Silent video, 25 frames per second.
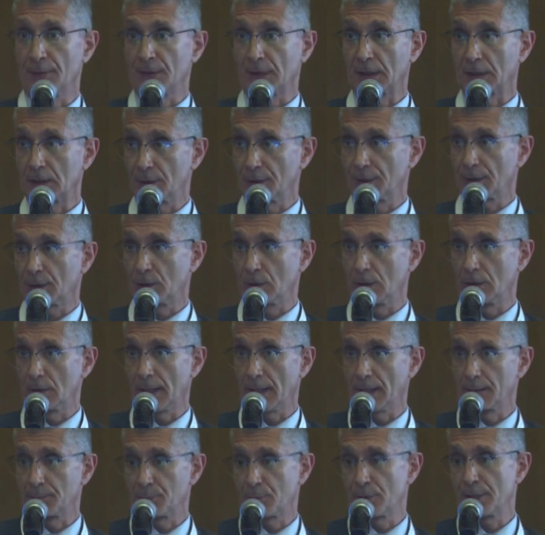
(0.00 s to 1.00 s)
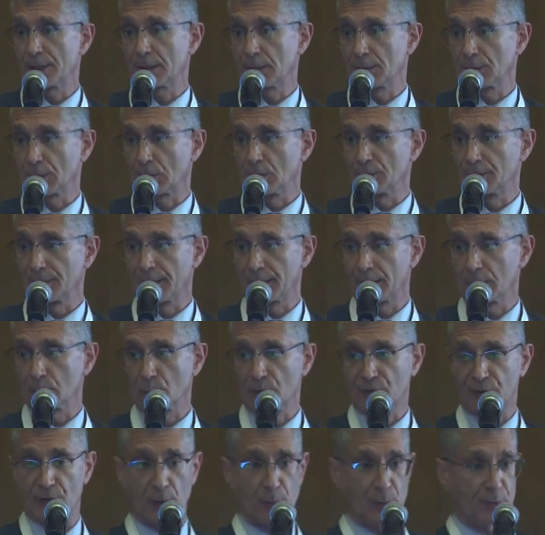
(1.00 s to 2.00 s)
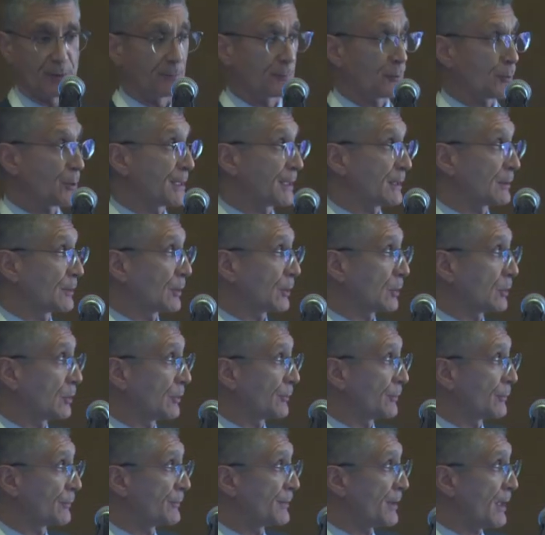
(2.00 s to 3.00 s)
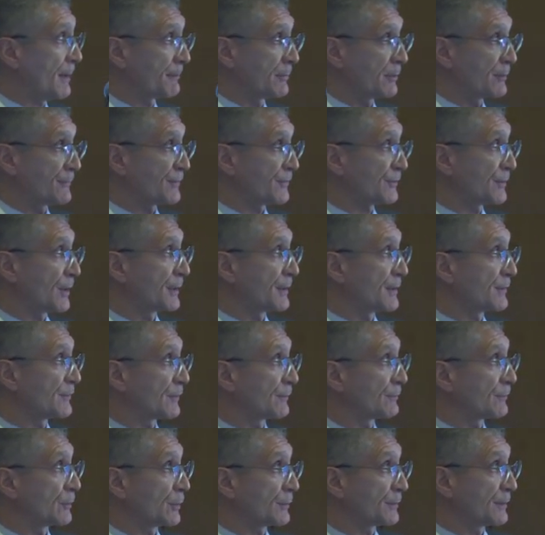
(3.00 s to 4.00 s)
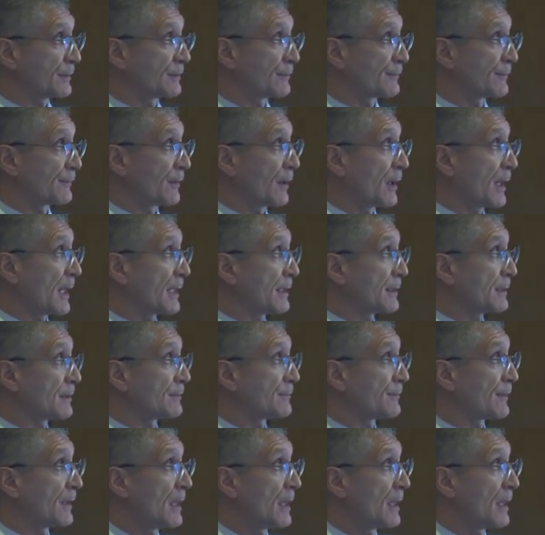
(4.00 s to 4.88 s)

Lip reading: clinical and preclinical data. We'll start with preclinical. A number of studies have looked at a variety of